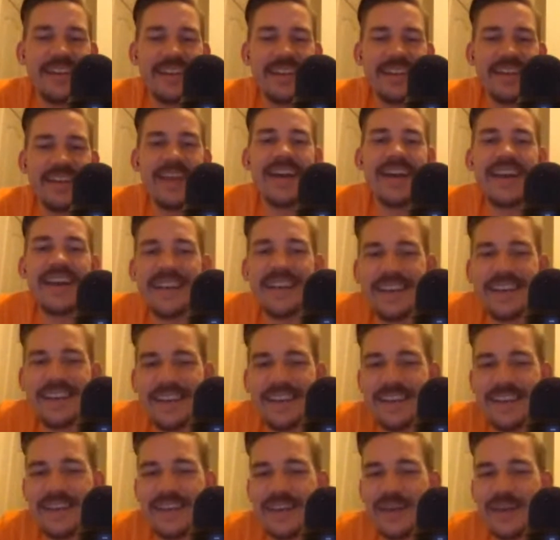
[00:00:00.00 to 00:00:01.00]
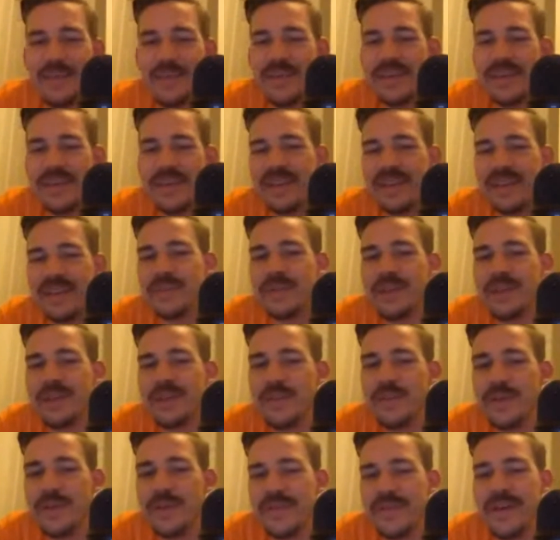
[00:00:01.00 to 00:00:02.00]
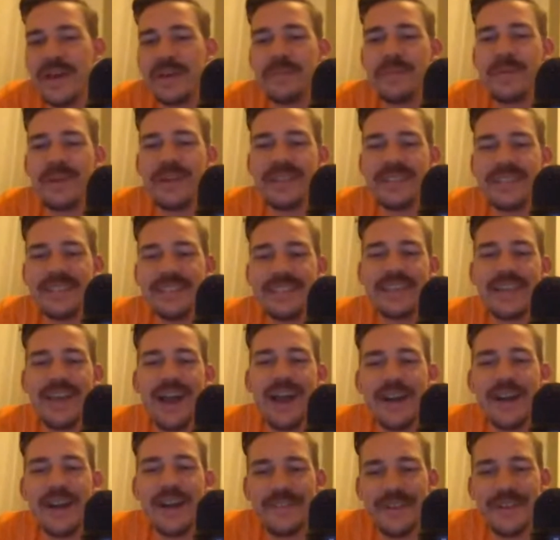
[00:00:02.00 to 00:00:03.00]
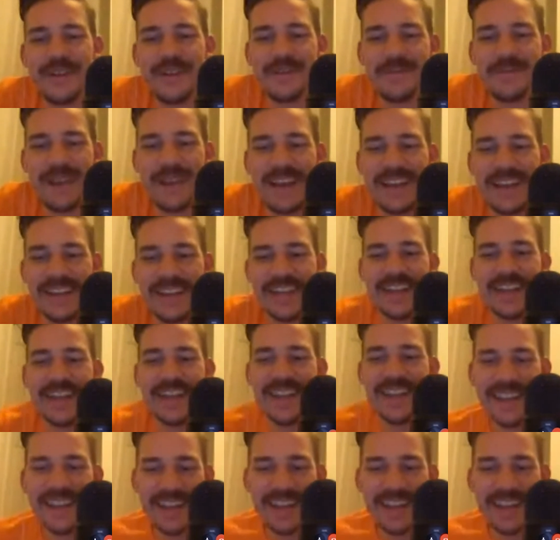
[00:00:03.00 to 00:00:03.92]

Yeah. He could be. It could be the fact because he's a God-fearing man.